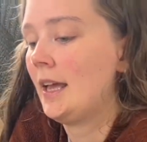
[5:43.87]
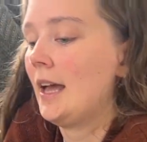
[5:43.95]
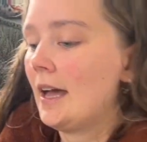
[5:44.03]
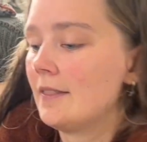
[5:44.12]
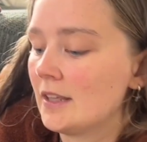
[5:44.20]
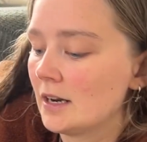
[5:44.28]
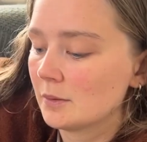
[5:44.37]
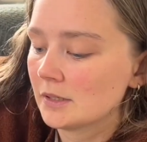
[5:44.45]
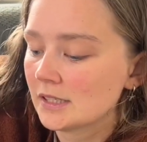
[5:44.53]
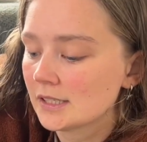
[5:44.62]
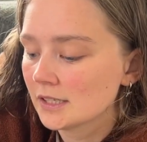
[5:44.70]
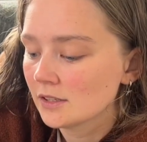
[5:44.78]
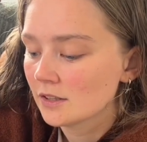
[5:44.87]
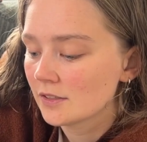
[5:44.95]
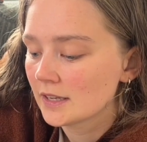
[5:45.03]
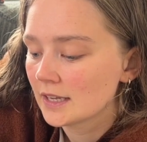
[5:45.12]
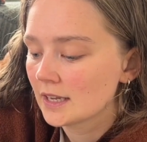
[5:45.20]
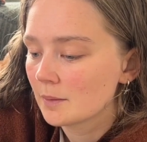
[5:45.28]
And then I was still
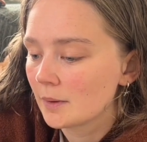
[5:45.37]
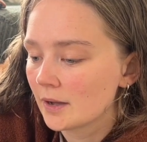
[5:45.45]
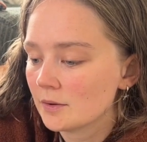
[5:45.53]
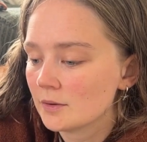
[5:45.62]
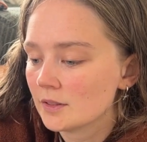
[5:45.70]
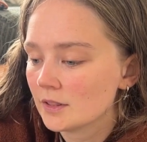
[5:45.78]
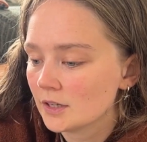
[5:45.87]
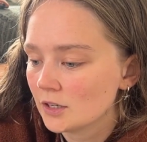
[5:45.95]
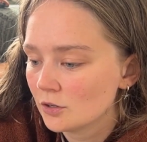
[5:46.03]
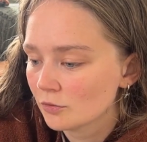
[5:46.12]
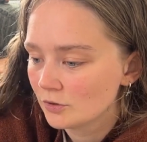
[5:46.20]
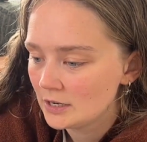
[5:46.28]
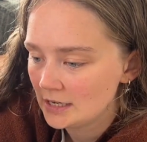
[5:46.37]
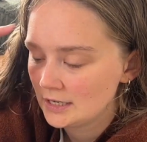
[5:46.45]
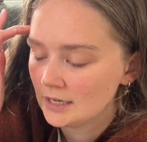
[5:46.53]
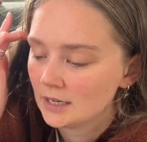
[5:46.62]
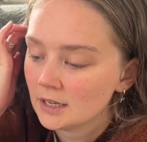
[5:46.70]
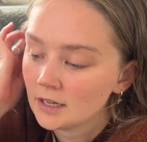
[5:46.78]
thinking about the
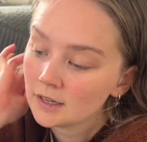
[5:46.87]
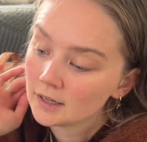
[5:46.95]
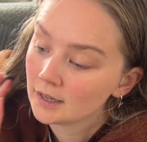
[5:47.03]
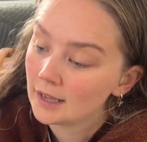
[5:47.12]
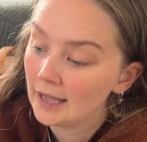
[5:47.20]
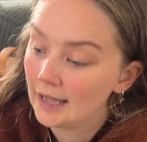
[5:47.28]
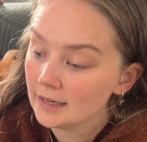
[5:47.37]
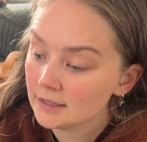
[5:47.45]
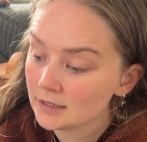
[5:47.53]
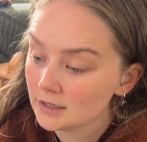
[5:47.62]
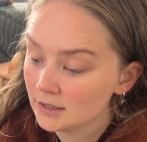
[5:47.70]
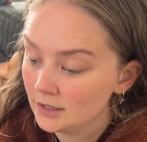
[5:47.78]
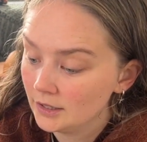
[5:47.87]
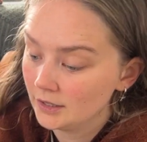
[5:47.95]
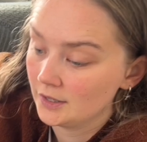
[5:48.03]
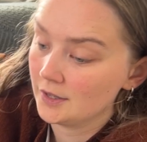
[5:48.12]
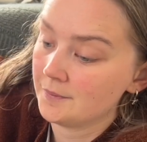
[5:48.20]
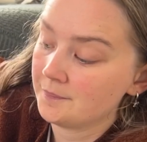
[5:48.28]
green and
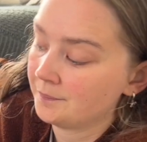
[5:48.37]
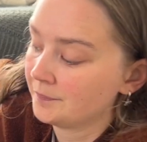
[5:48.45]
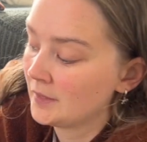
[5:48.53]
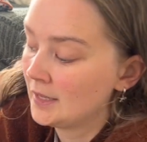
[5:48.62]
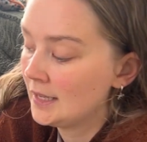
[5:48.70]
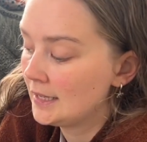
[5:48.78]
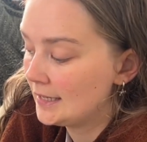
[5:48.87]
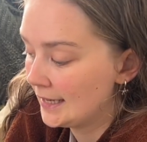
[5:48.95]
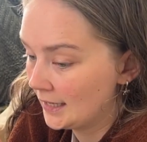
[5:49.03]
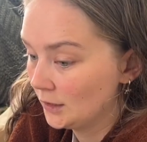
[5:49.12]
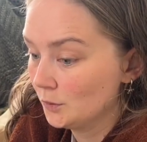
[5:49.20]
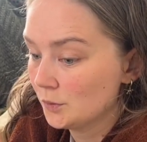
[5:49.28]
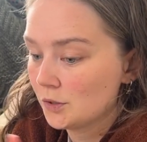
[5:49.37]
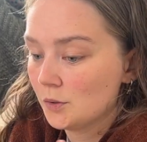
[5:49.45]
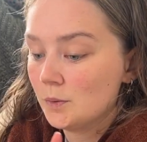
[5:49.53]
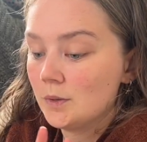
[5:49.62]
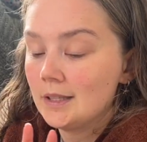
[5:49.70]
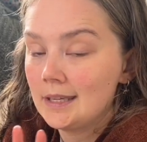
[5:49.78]
the yellow.
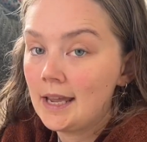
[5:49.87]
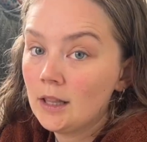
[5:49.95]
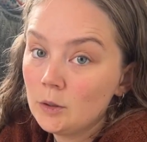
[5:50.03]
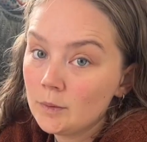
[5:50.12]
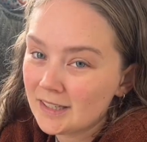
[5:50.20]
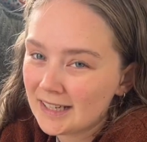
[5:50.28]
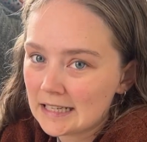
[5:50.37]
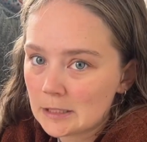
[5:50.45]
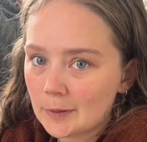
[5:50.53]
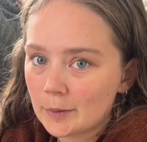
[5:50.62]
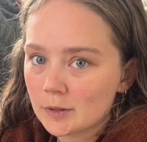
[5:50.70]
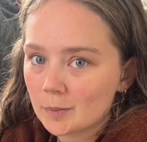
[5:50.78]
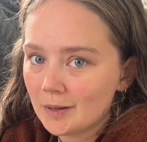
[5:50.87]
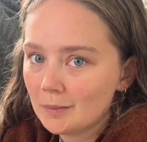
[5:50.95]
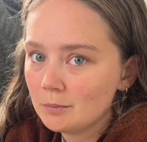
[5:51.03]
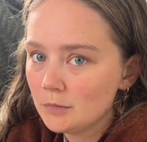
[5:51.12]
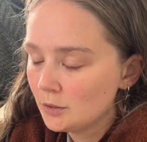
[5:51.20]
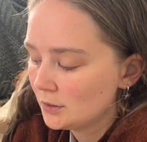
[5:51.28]
So the yellow was nice, but it was a bit
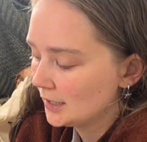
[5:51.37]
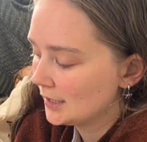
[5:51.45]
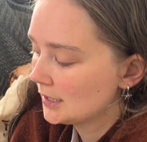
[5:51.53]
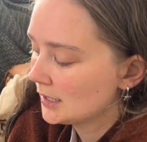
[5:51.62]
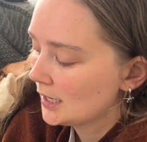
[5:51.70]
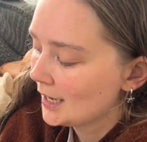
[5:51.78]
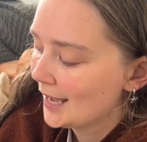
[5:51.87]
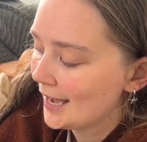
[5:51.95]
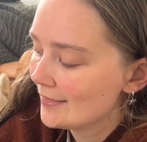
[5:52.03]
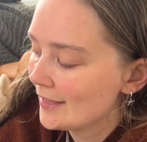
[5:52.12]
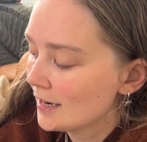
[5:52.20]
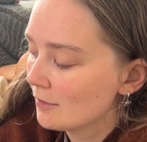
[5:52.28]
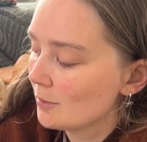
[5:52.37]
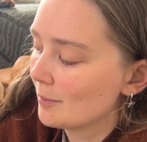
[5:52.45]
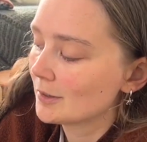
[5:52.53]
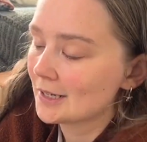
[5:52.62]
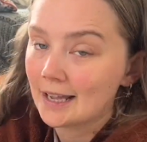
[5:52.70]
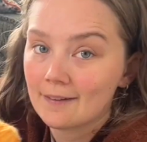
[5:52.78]
muted, and then I
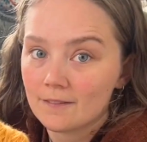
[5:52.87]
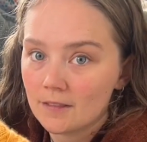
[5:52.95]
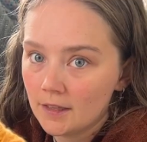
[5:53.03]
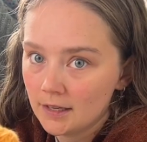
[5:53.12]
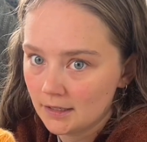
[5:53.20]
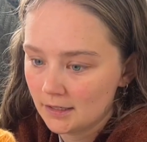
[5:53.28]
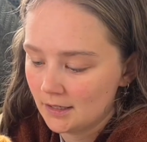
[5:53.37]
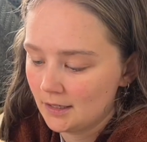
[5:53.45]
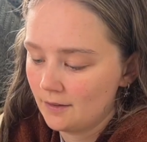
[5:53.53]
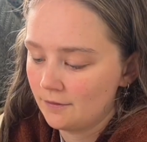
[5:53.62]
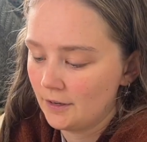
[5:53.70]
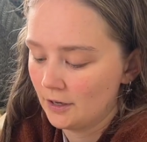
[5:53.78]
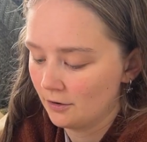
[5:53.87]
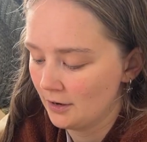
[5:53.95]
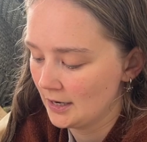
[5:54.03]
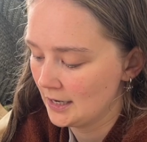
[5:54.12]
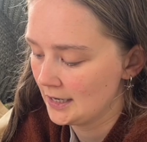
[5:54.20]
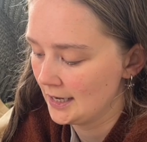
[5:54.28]
remembered I have this
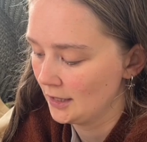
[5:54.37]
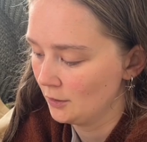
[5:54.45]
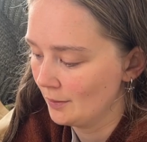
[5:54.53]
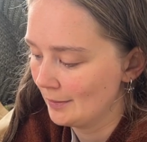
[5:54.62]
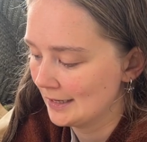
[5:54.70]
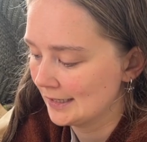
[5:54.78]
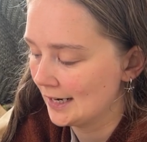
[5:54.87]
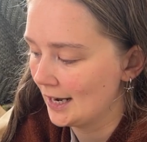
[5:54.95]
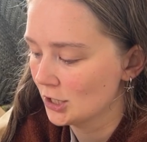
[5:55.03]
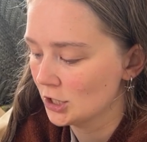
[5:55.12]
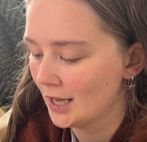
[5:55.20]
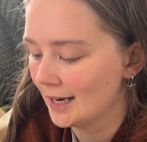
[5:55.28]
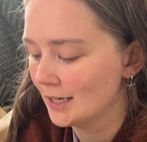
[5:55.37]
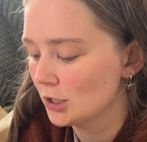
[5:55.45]
fingering yellow in my stash, and